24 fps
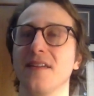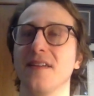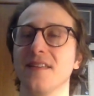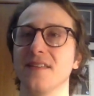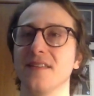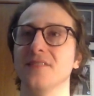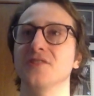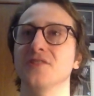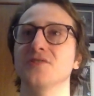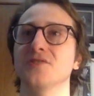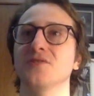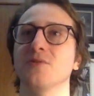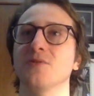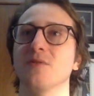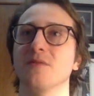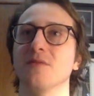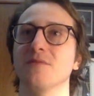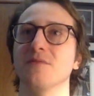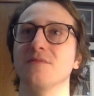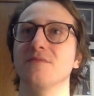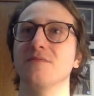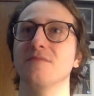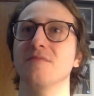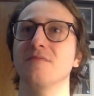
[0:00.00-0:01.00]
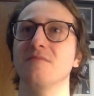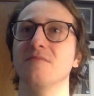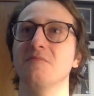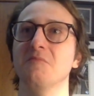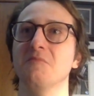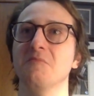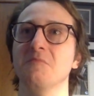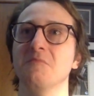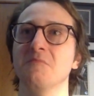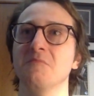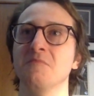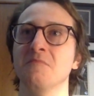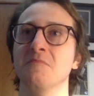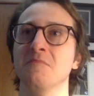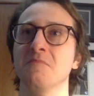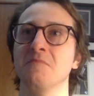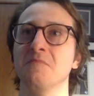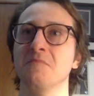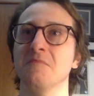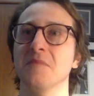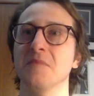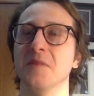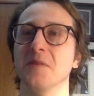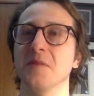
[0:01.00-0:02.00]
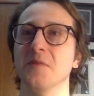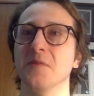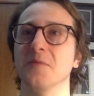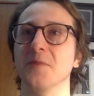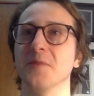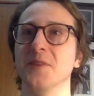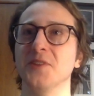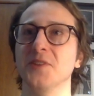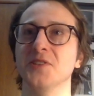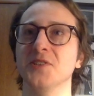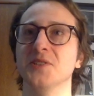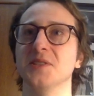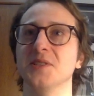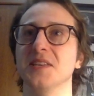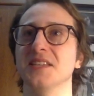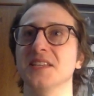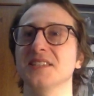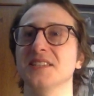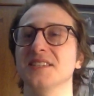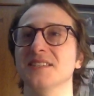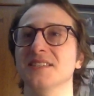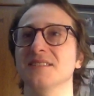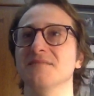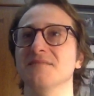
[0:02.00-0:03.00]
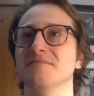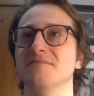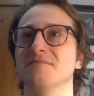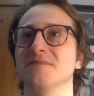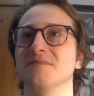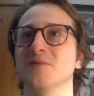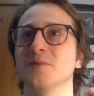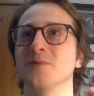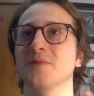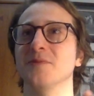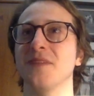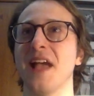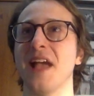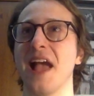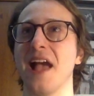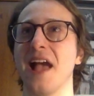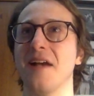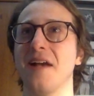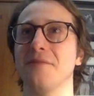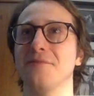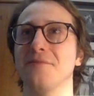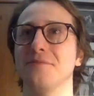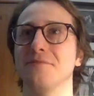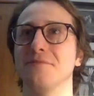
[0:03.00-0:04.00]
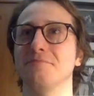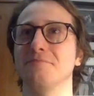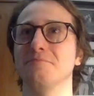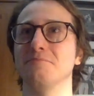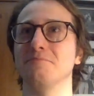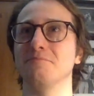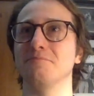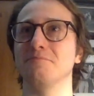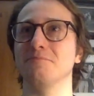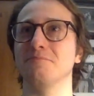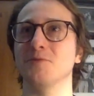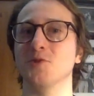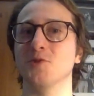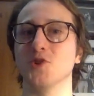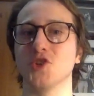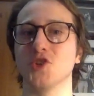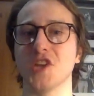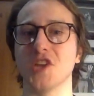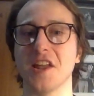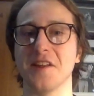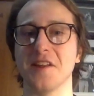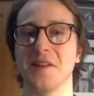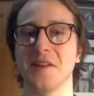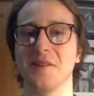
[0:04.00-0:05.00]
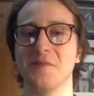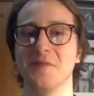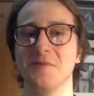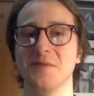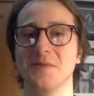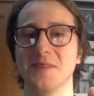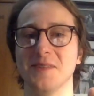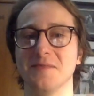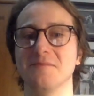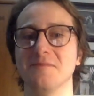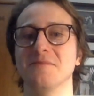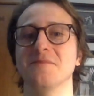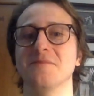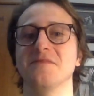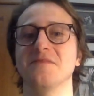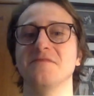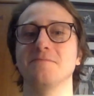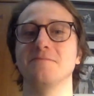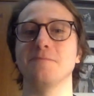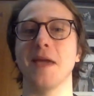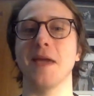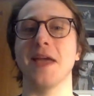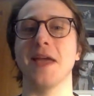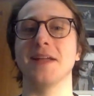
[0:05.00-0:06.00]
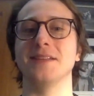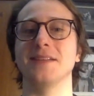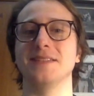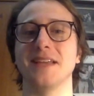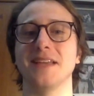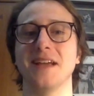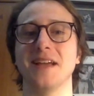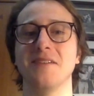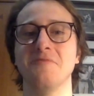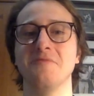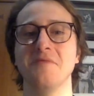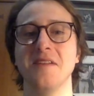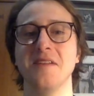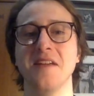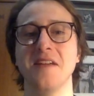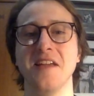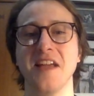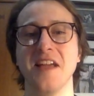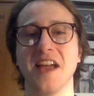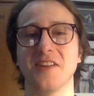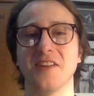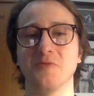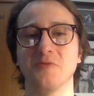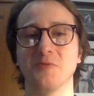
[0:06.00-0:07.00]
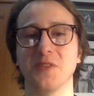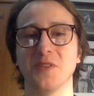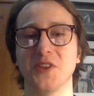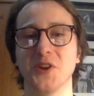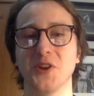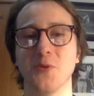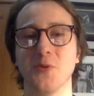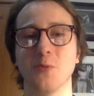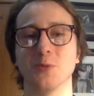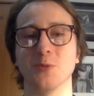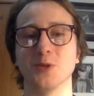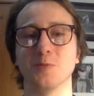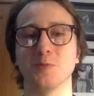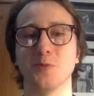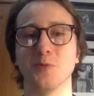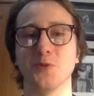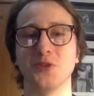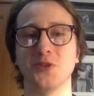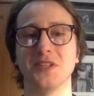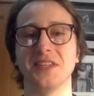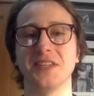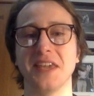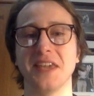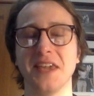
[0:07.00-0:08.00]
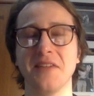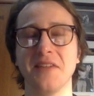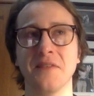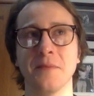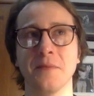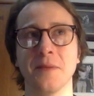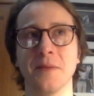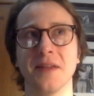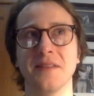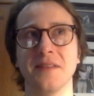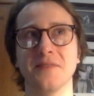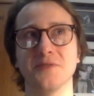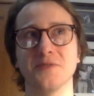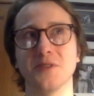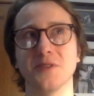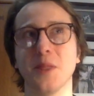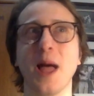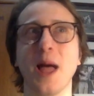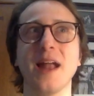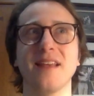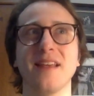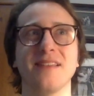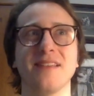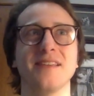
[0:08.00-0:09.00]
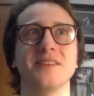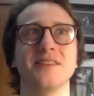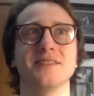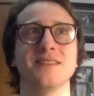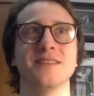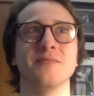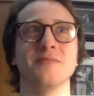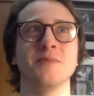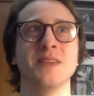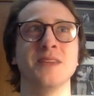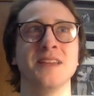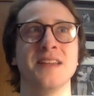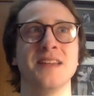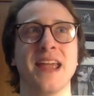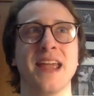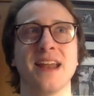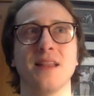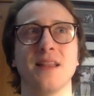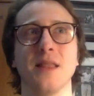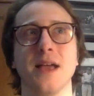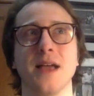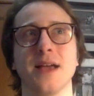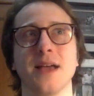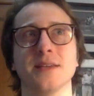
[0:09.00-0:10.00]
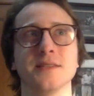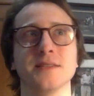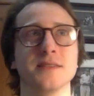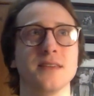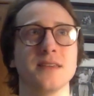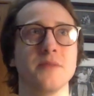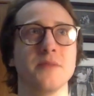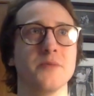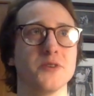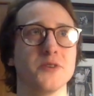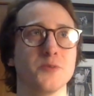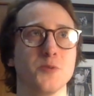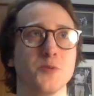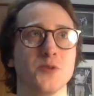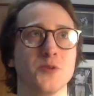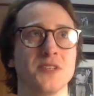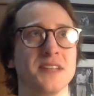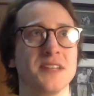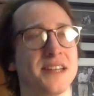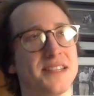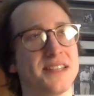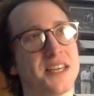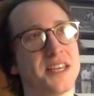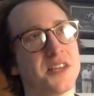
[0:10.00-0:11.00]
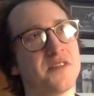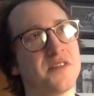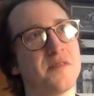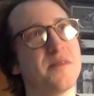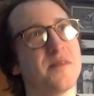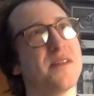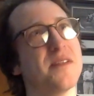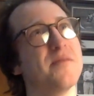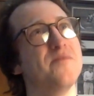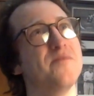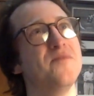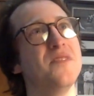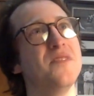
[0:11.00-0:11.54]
It just sort of reaches this sort of half crescendo and pans out. I don't really know what we're supposed to take from it. There's a lot of things that we can analyze and say we're supposed to take this from it.